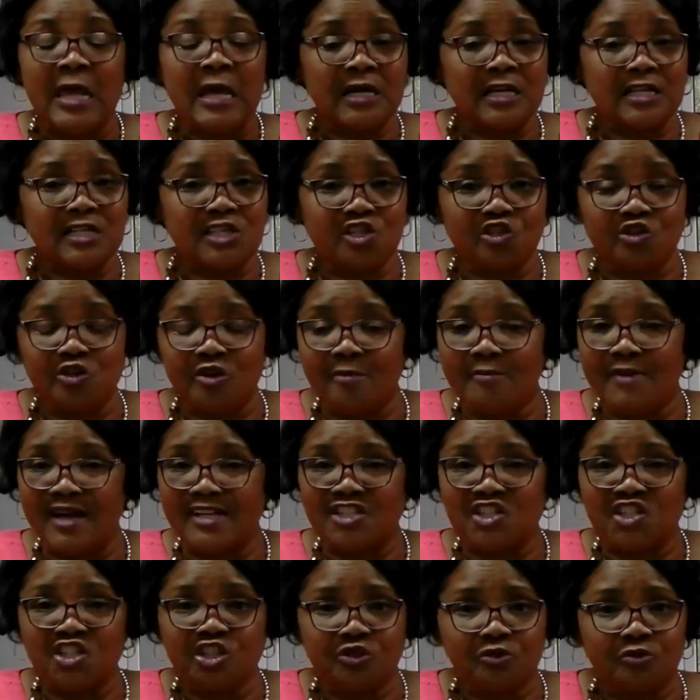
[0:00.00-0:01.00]
concerning my
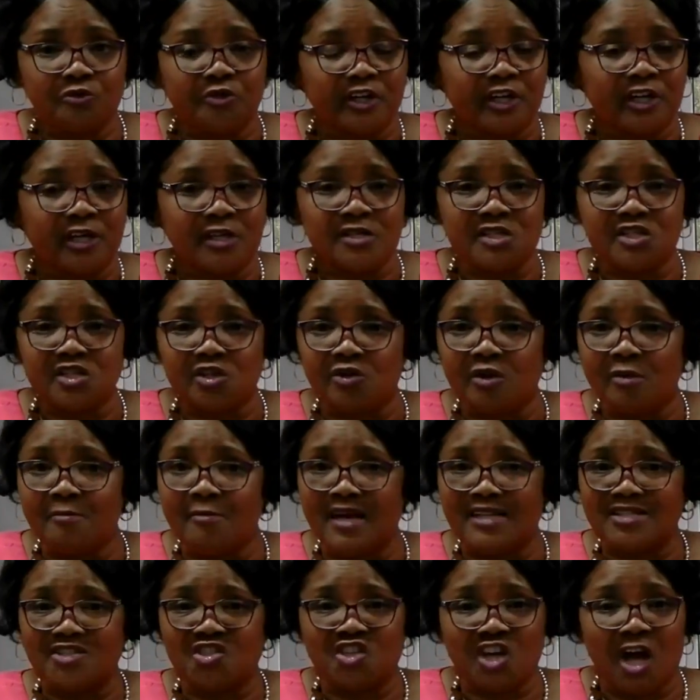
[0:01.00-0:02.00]
children, concerning
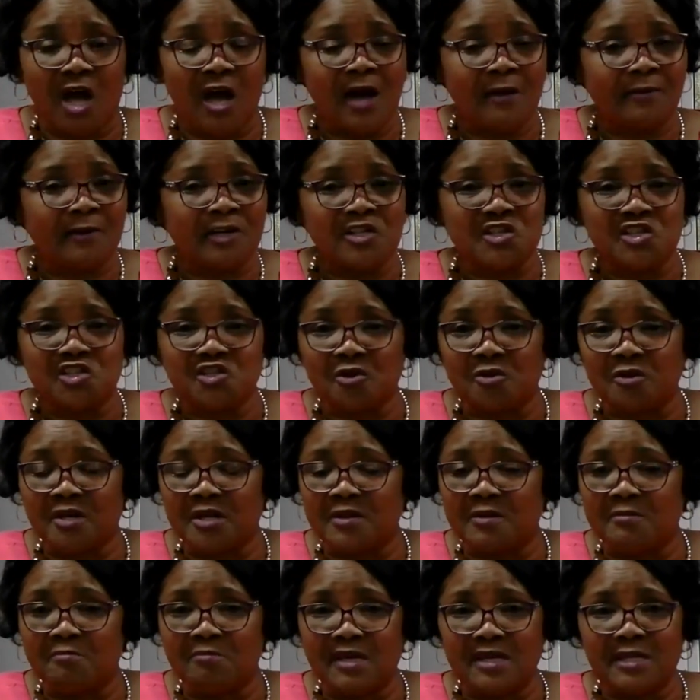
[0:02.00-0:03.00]
my job,
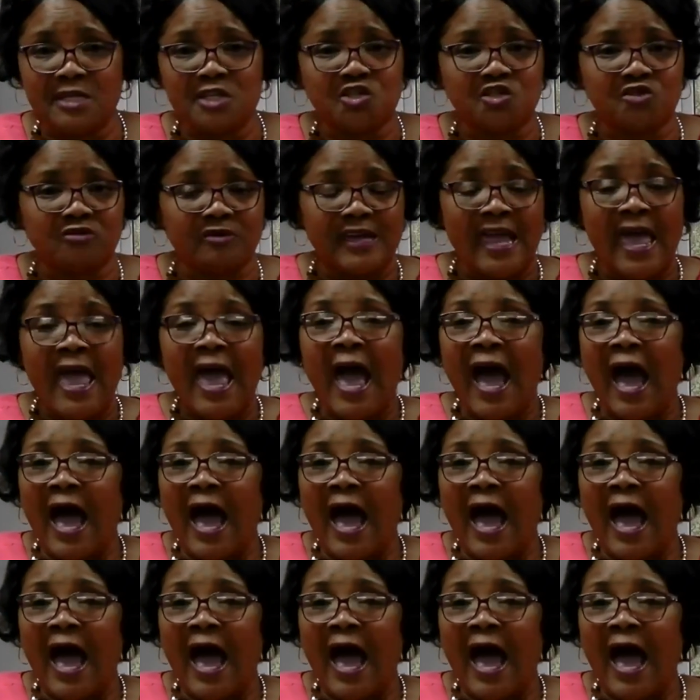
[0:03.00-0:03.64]
concerning the ministry.